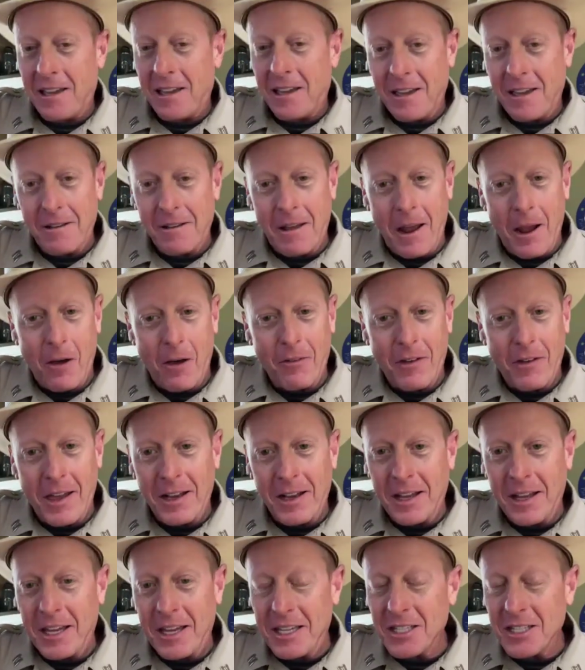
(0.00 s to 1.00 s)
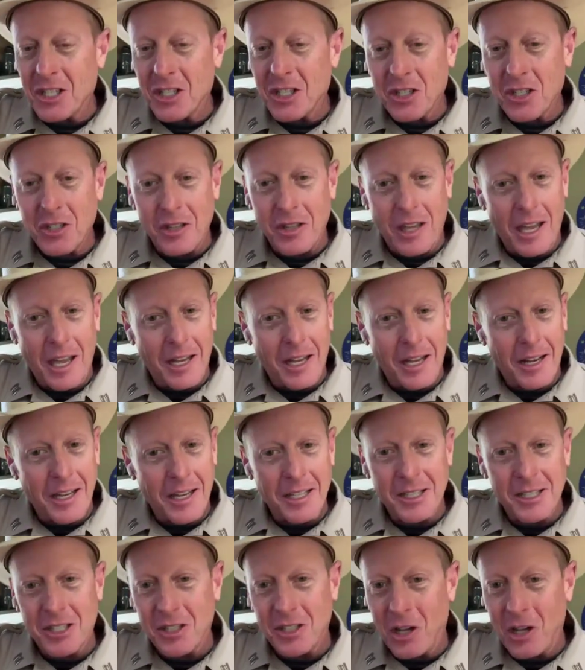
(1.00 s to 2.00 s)
and now that ain't that
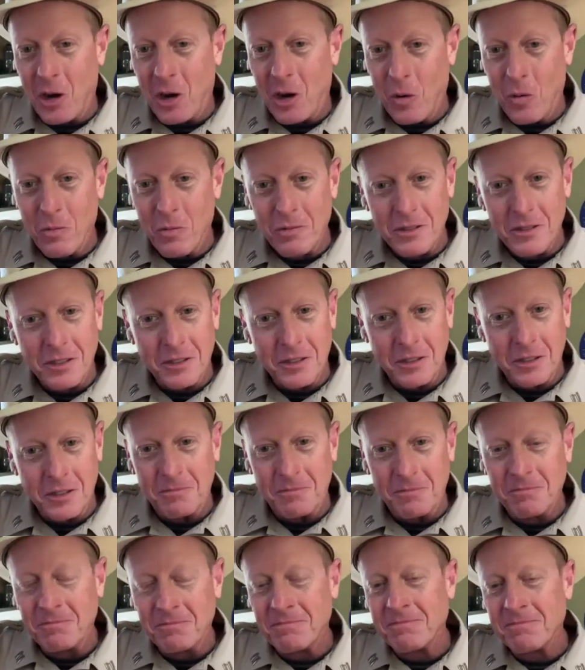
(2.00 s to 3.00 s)
ain't so. So